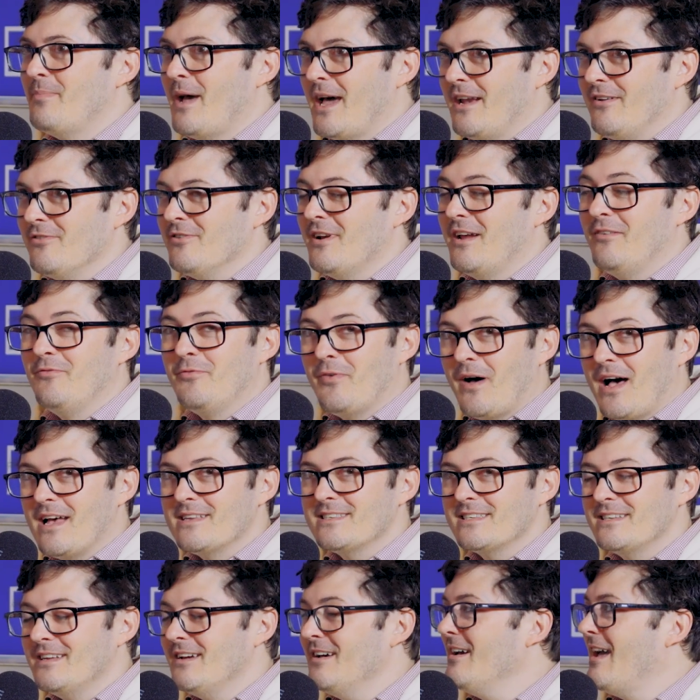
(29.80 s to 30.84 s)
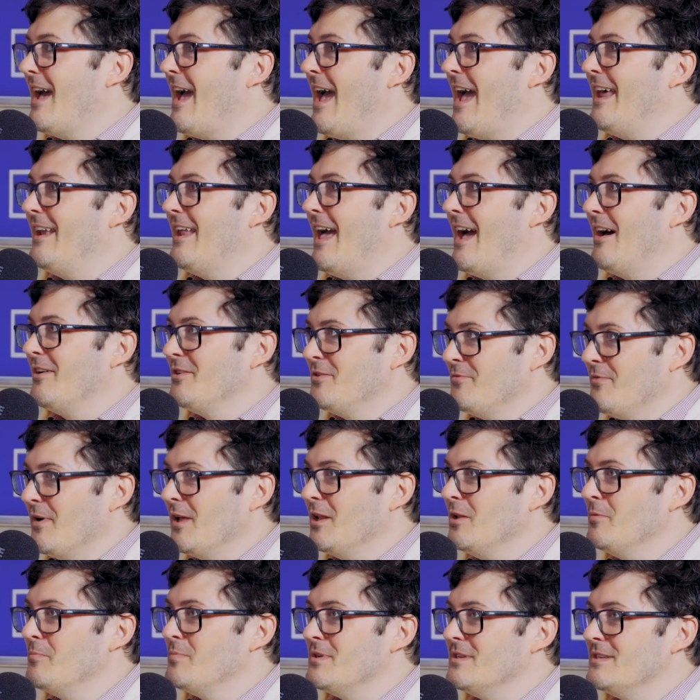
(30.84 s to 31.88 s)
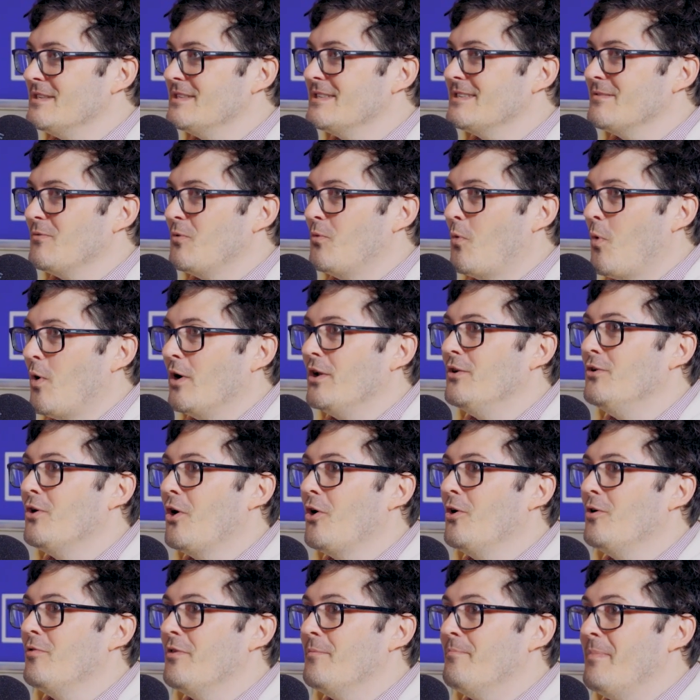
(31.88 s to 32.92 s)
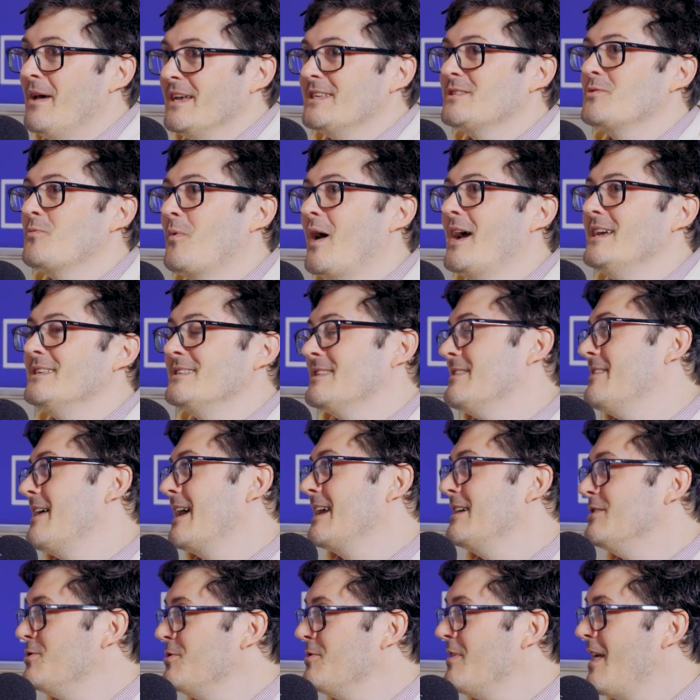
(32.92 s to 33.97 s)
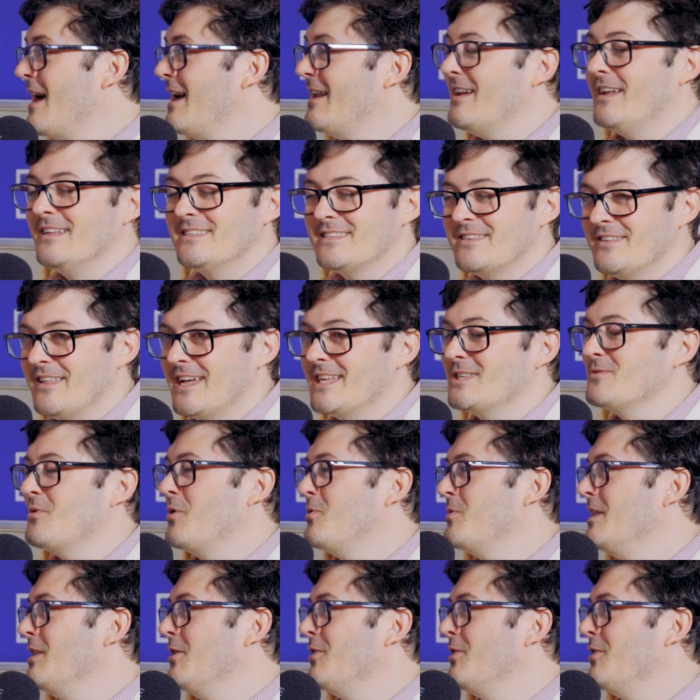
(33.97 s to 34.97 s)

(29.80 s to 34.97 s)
better and faster, and our developers want to know the best ways that they can do that, and so that's what we're